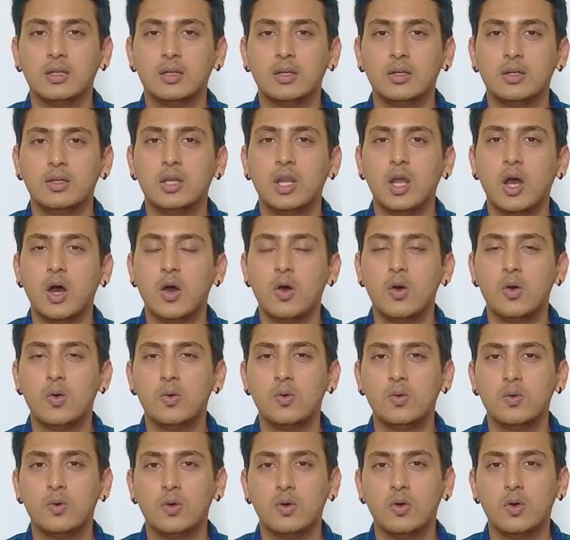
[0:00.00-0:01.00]

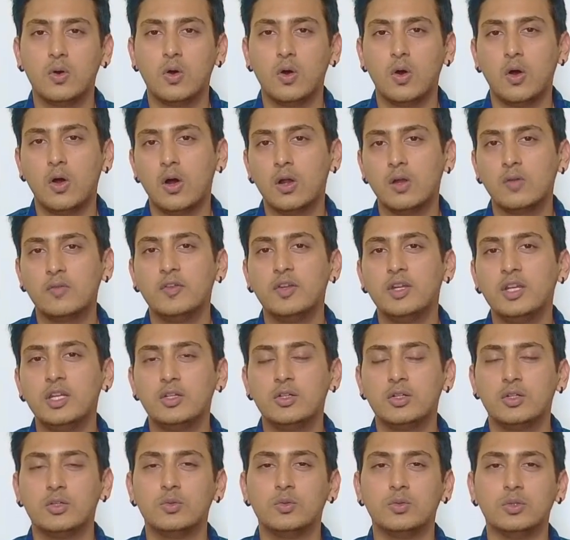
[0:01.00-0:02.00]
Now, all we need
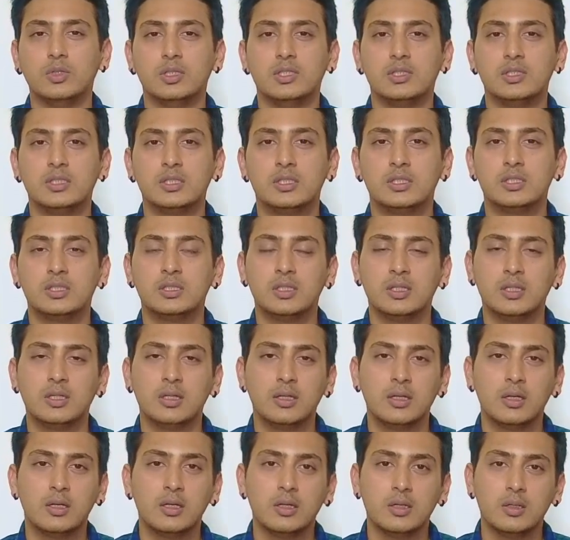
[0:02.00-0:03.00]
to do is
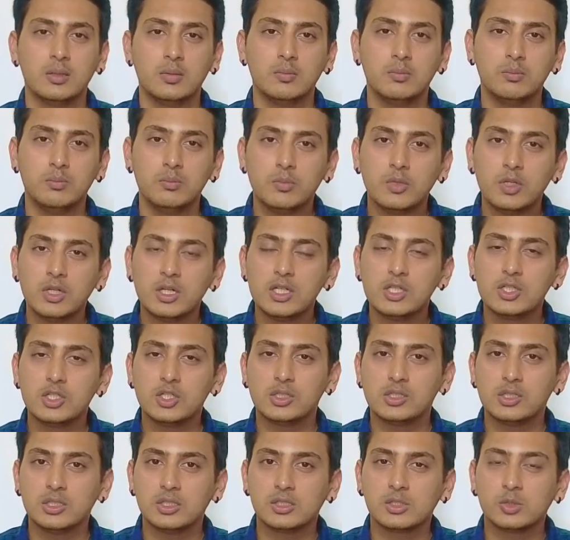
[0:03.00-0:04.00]
merge
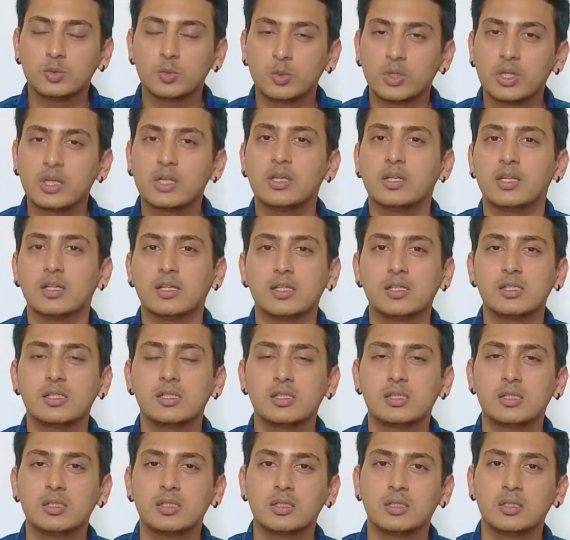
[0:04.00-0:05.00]
this
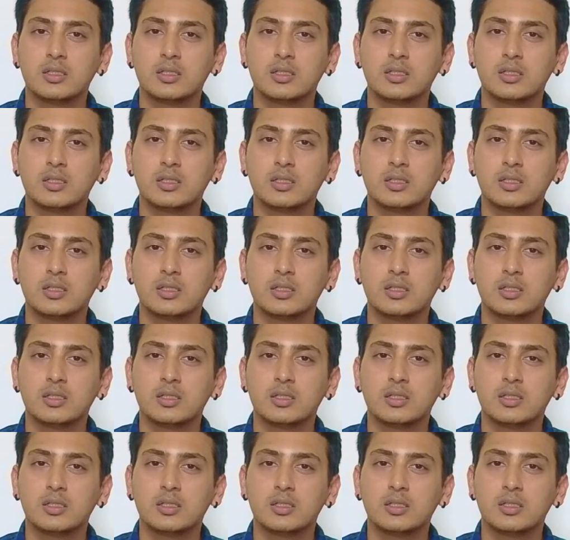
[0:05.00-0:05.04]
witness